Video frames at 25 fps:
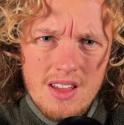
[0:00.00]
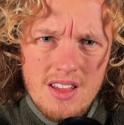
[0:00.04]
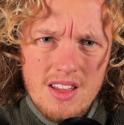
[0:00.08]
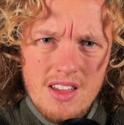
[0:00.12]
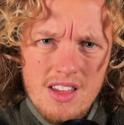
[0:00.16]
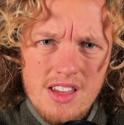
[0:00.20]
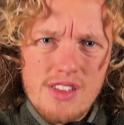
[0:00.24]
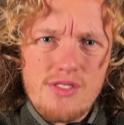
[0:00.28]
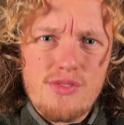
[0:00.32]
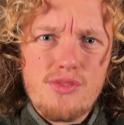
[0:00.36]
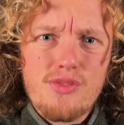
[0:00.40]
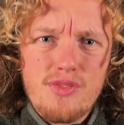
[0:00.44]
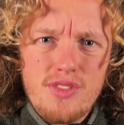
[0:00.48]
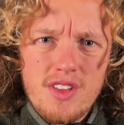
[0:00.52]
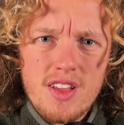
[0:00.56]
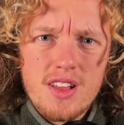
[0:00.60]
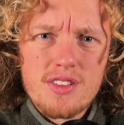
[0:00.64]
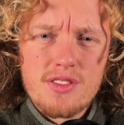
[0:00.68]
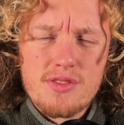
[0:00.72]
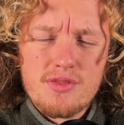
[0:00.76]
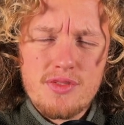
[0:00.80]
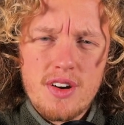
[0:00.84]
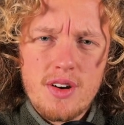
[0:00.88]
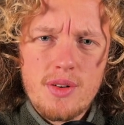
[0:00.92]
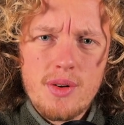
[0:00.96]
it
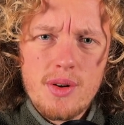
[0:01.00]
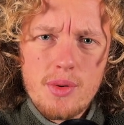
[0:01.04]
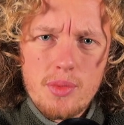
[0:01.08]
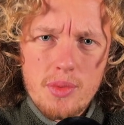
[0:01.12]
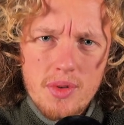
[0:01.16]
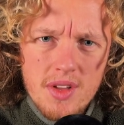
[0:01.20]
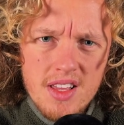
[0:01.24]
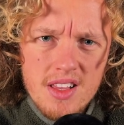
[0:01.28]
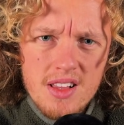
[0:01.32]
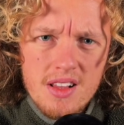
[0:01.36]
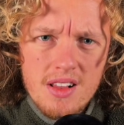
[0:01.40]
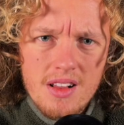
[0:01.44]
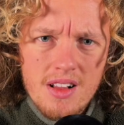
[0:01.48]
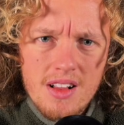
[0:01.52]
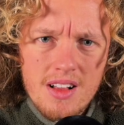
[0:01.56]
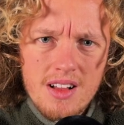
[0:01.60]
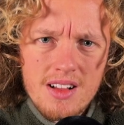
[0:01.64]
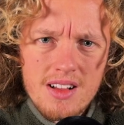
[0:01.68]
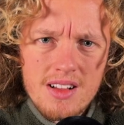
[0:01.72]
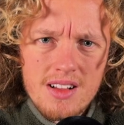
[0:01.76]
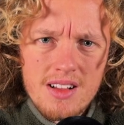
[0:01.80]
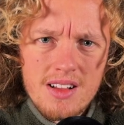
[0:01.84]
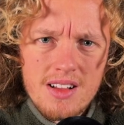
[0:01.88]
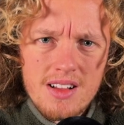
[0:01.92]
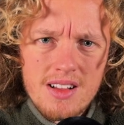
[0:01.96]
feels very real
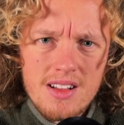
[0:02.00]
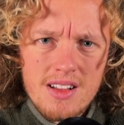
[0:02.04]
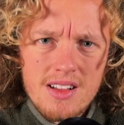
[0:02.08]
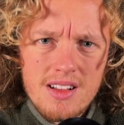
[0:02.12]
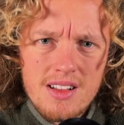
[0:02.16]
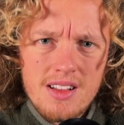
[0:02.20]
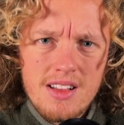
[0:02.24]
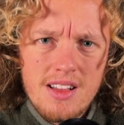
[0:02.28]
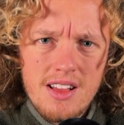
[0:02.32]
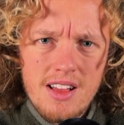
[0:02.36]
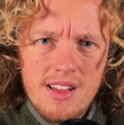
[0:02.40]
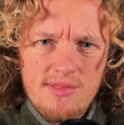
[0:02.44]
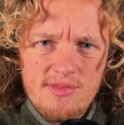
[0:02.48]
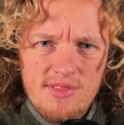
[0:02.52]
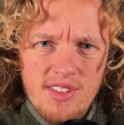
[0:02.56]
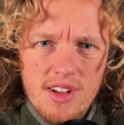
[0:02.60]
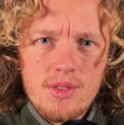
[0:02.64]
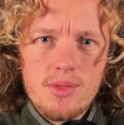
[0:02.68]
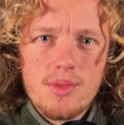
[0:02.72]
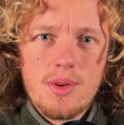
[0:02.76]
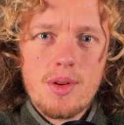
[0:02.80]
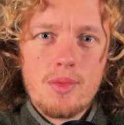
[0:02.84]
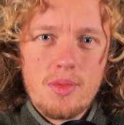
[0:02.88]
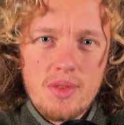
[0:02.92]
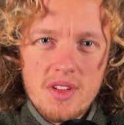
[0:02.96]
and
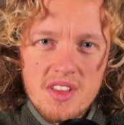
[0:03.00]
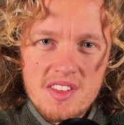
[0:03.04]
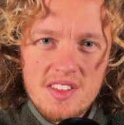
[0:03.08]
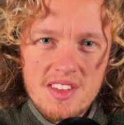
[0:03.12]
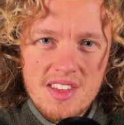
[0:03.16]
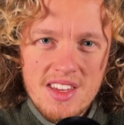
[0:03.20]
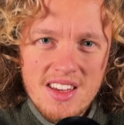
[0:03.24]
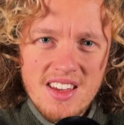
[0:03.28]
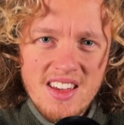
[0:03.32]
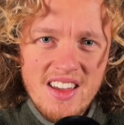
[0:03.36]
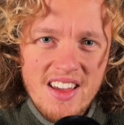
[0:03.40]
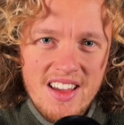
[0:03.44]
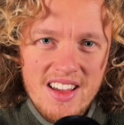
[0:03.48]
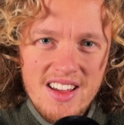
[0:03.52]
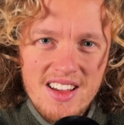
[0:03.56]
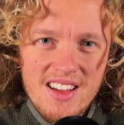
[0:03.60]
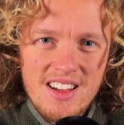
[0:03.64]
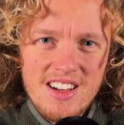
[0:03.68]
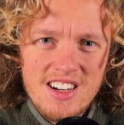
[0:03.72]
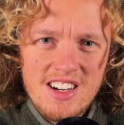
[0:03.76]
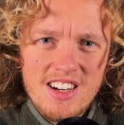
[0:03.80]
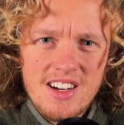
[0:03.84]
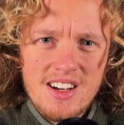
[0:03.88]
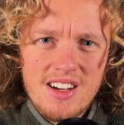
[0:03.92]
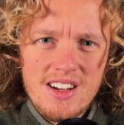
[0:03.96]
very risky
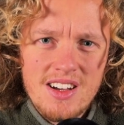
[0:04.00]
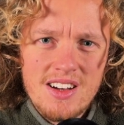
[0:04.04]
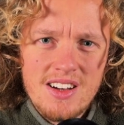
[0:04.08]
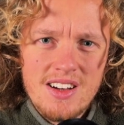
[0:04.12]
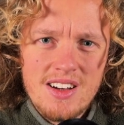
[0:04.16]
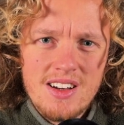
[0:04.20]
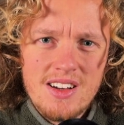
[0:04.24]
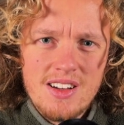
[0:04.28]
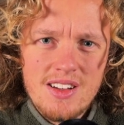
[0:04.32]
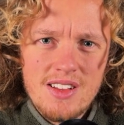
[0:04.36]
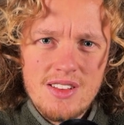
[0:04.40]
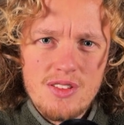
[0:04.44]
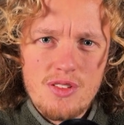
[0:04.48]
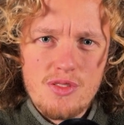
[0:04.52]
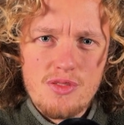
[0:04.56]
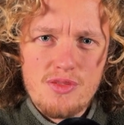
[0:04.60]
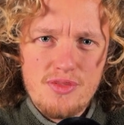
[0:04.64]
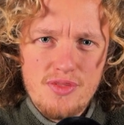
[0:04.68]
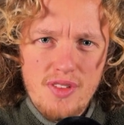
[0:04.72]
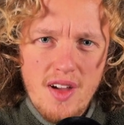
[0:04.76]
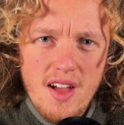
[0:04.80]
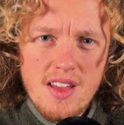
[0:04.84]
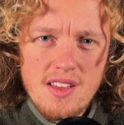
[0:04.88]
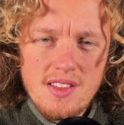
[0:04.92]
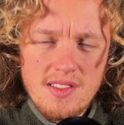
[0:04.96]
to
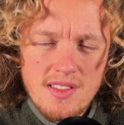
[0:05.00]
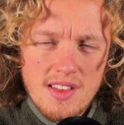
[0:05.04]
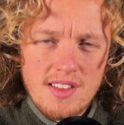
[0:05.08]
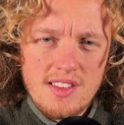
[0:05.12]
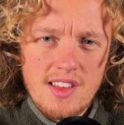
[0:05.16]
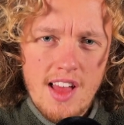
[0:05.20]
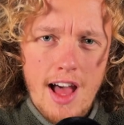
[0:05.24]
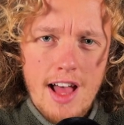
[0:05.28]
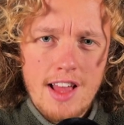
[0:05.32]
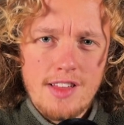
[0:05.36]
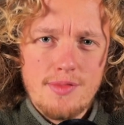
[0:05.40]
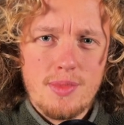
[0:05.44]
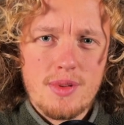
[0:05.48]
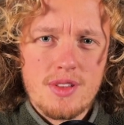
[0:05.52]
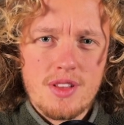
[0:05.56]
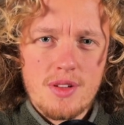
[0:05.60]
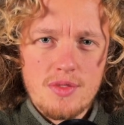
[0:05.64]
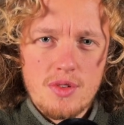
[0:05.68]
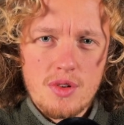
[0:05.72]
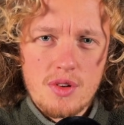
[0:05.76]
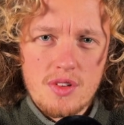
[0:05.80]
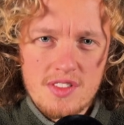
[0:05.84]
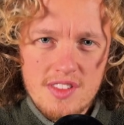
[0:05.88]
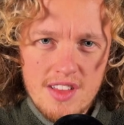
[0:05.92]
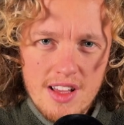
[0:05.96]
face this aspect of
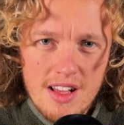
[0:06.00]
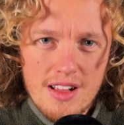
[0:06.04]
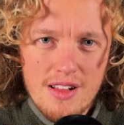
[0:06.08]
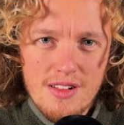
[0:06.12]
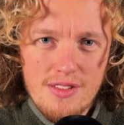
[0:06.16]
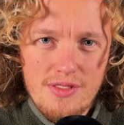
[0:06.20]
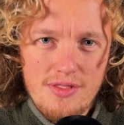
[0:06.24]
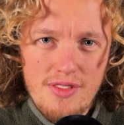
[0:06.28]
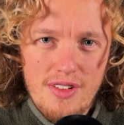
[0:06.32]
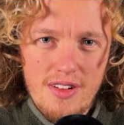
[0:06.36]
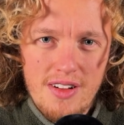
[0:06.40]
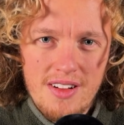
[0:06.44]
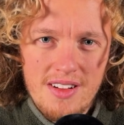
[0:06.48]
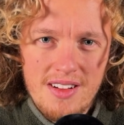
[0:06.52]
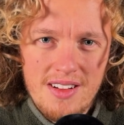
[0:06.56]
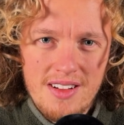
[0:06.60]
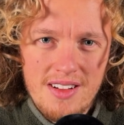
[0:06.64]
yourself.